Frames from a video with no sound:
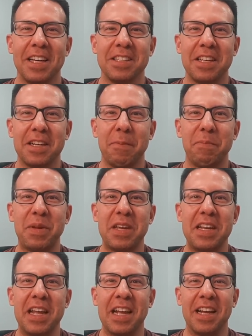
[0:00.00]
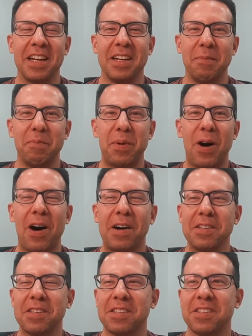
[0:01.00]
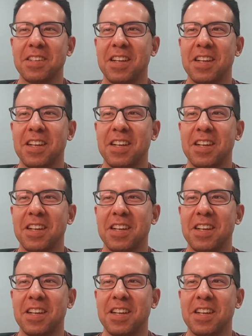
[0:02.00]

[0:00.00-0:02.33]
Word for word: as the competing boss.